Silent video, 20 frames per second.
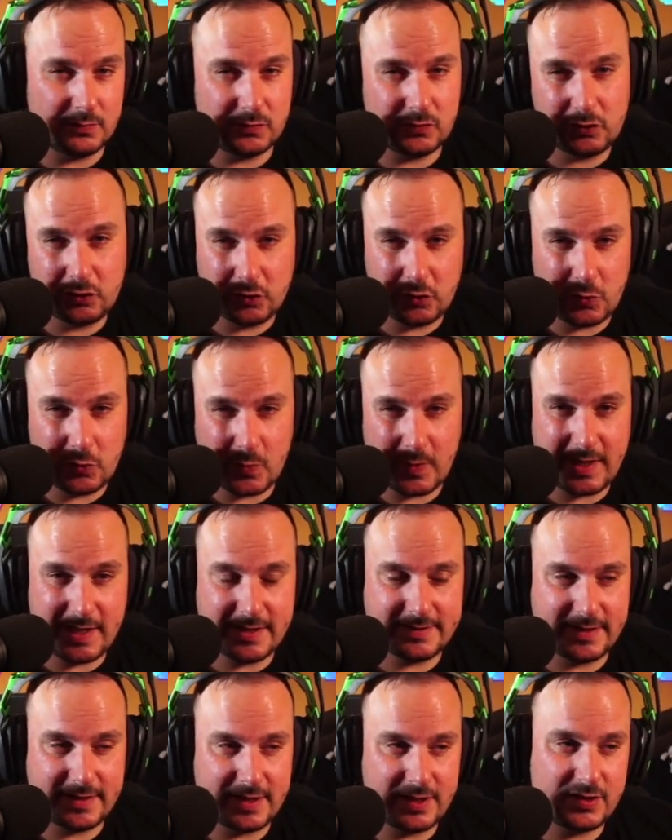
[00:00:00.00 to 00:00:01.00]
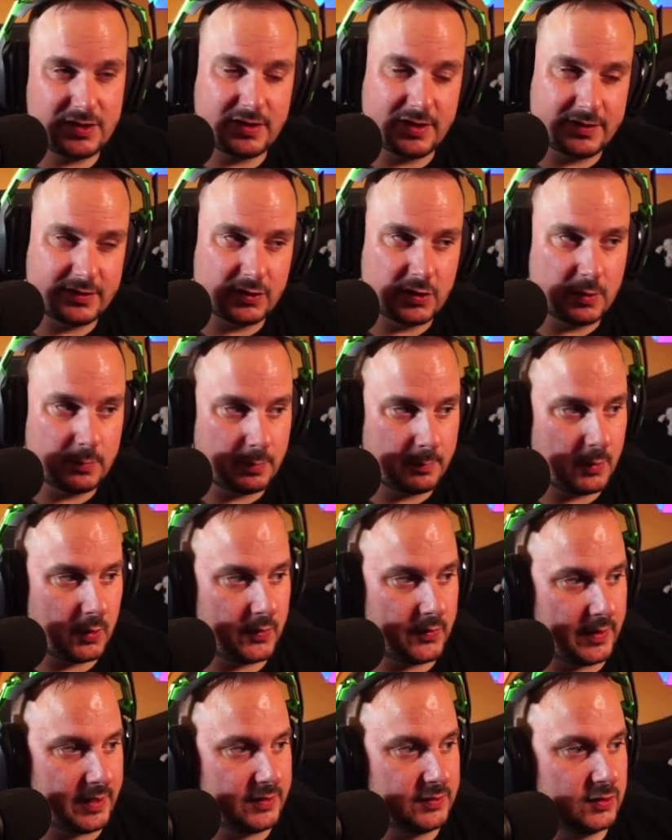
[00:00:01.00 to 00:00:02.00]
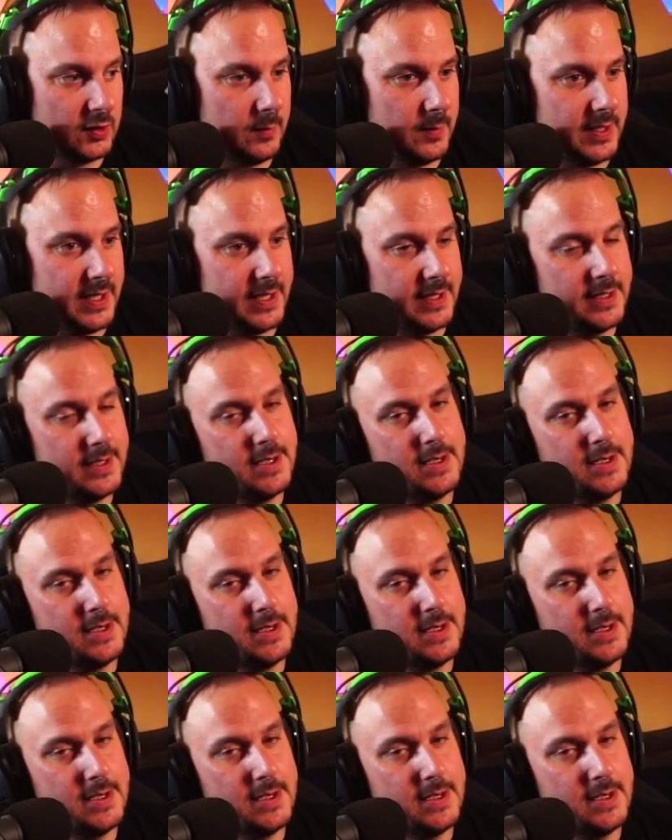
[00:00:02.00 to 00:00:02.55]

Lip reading: 2 weeks-ish. There's a couple more things coming in.